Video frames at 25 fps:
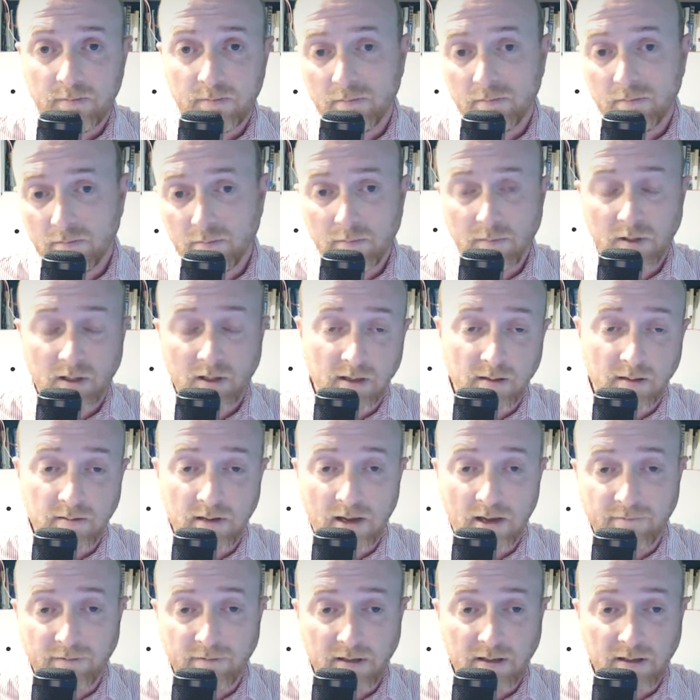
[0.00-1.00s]
you know,
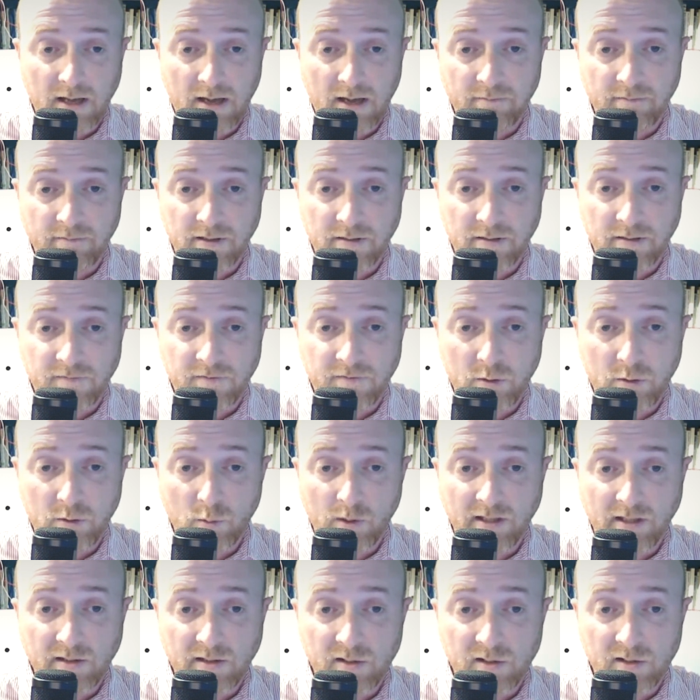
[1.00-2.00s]
every few
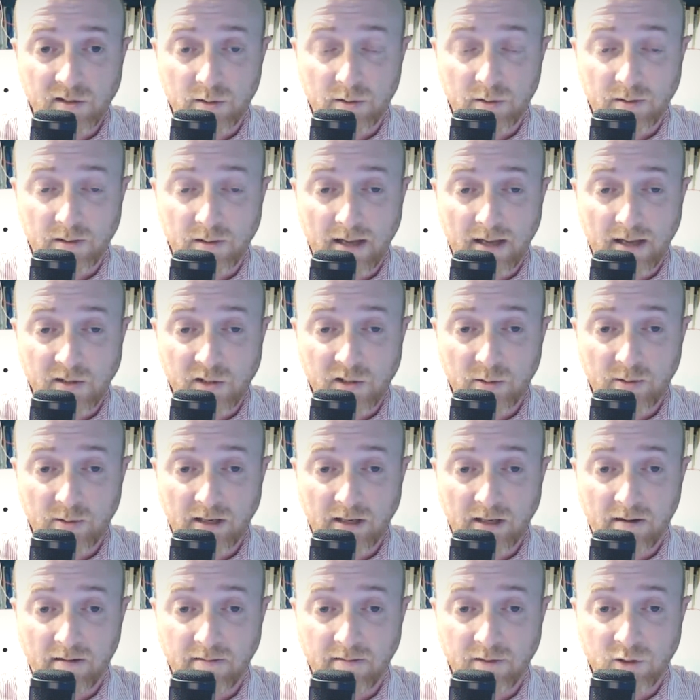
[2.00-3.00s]
weeks or so to
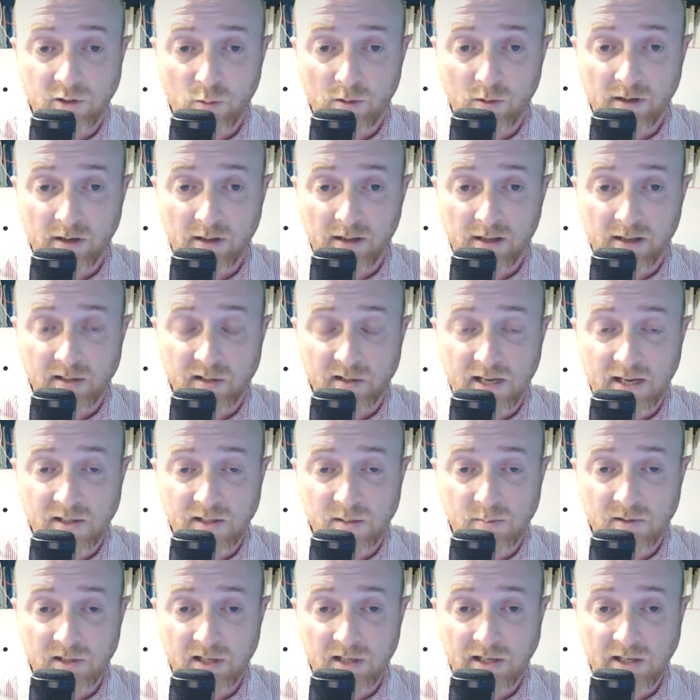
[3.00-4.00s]
encourage one another, to get some
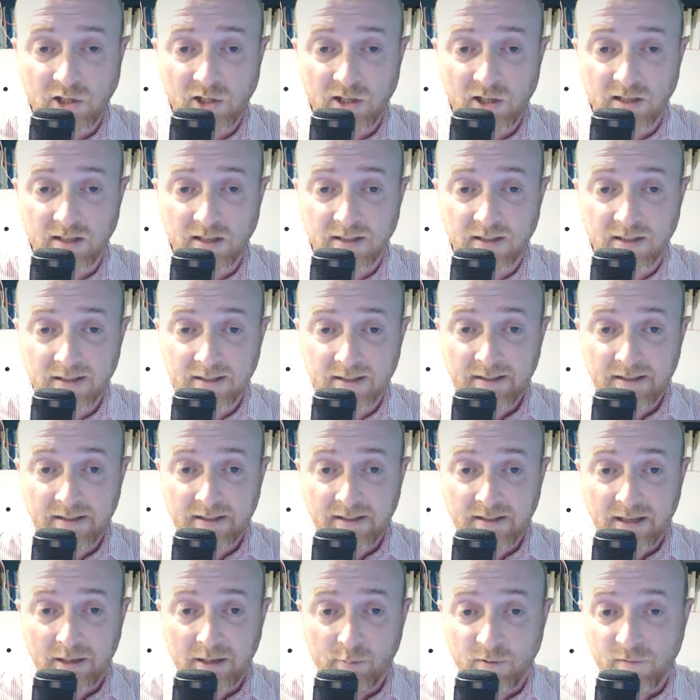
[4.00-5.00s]
teaching. Yeah,
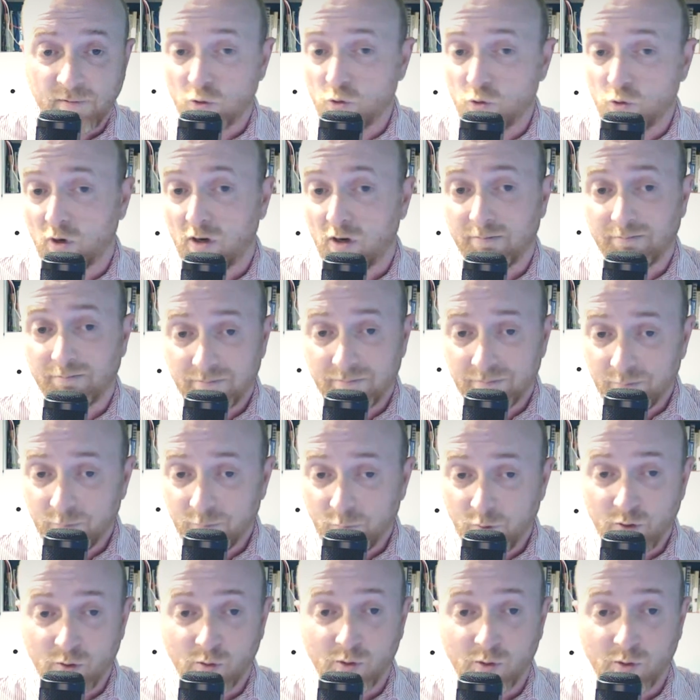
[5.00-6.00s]
and we
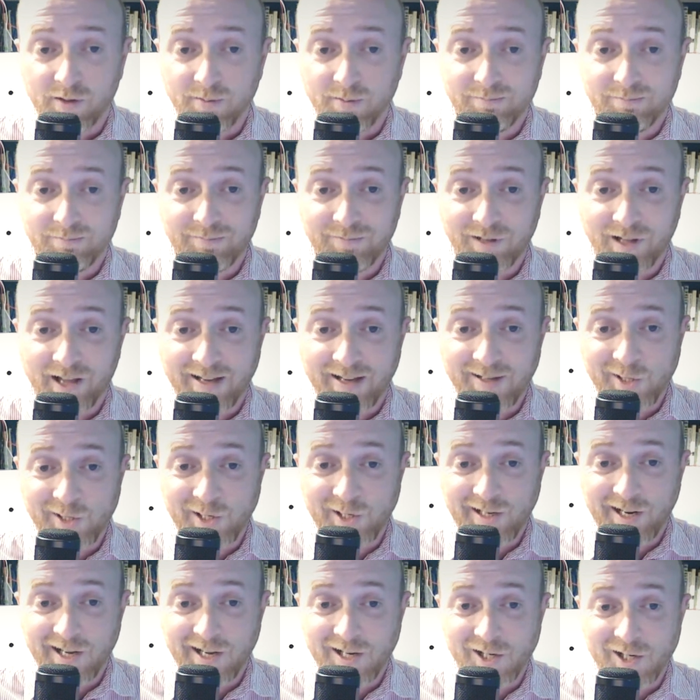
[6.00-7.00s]
all got like
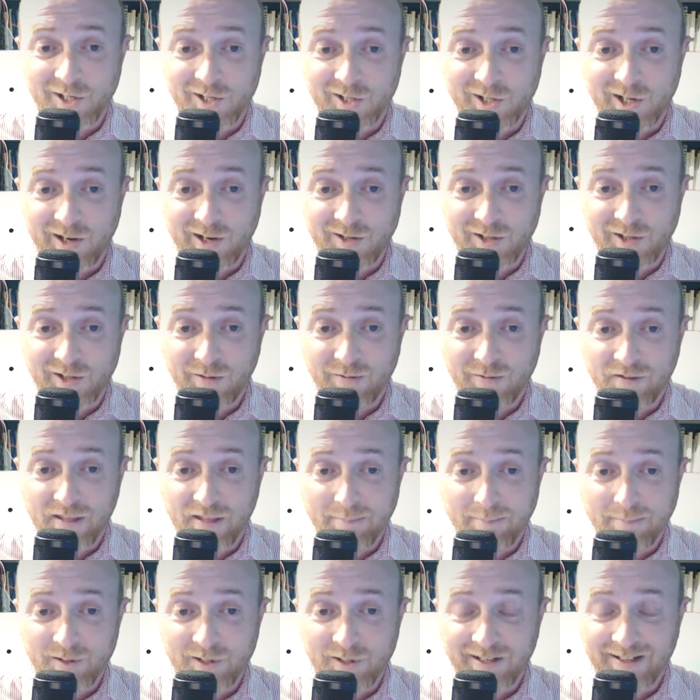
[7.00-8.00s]
teenagers, so it's good for them
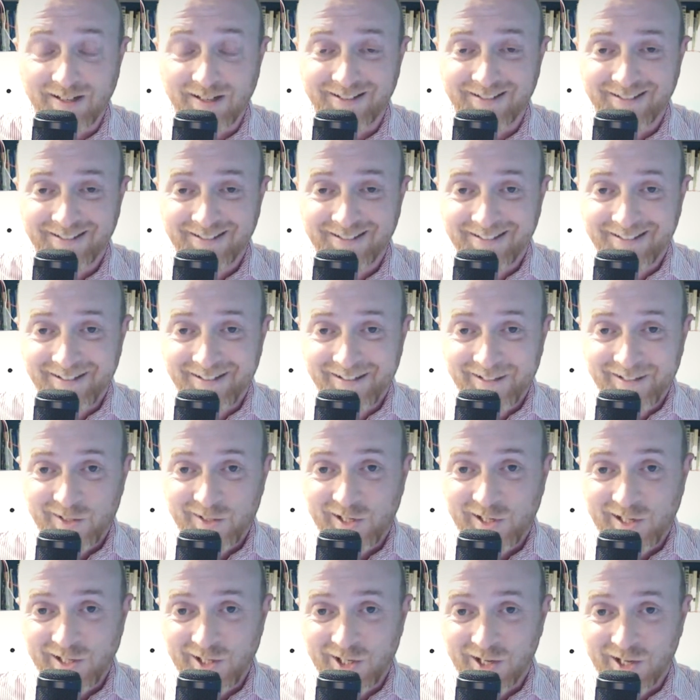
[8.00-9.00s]
to see
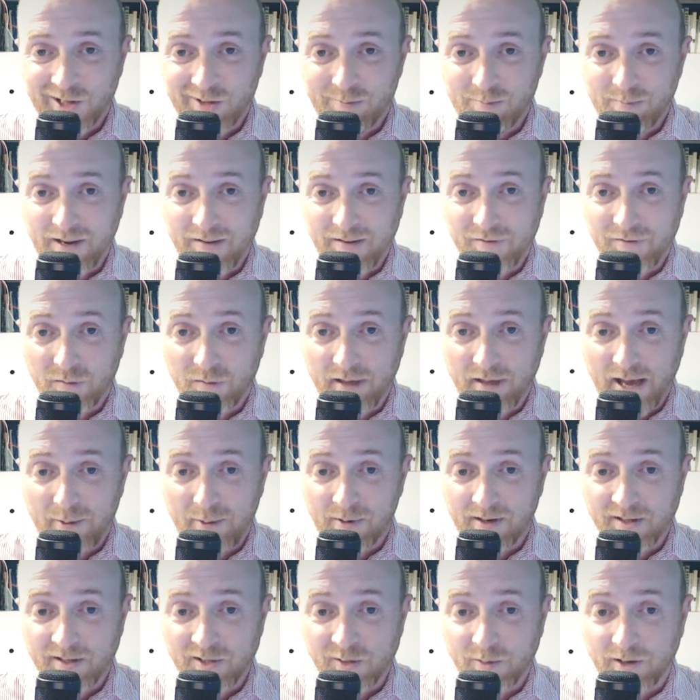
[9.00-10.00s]
each other involved that way
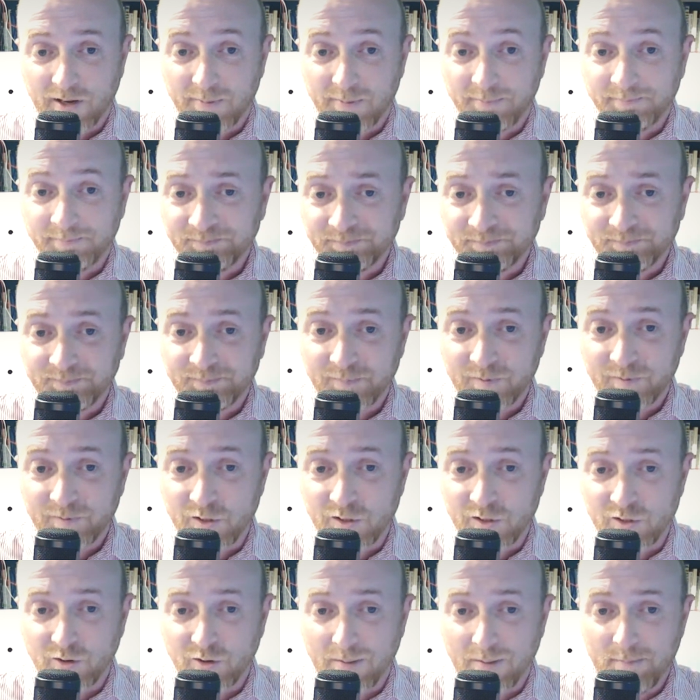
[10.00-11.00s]
as well. Just
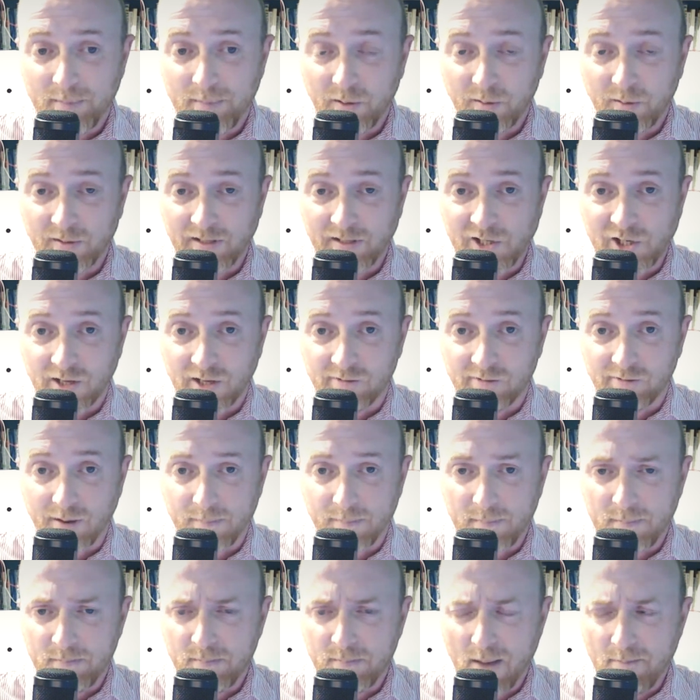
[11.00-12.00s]
try and build each other up
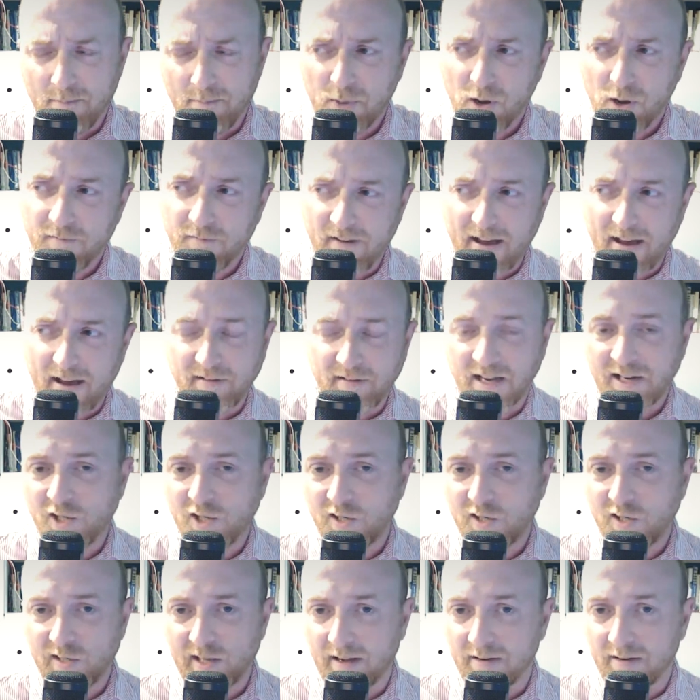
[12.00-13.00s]
and put foundations
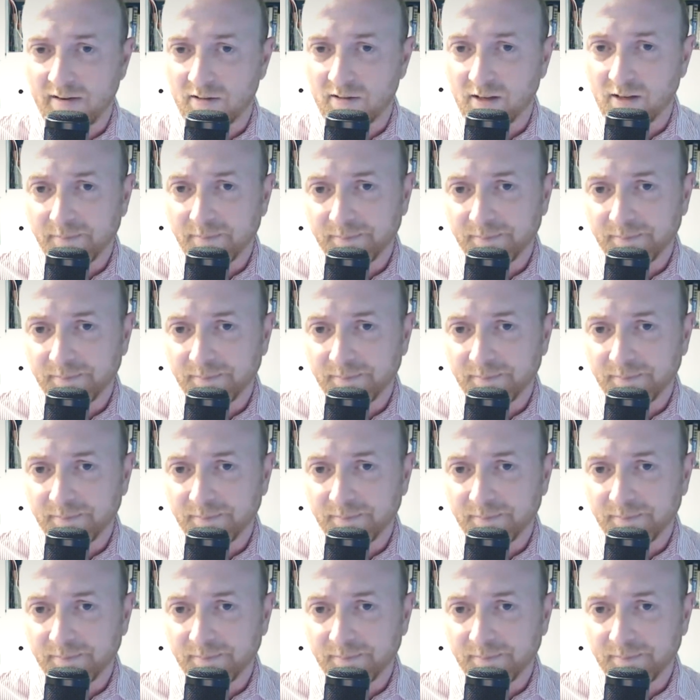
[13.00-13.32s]
down, I think.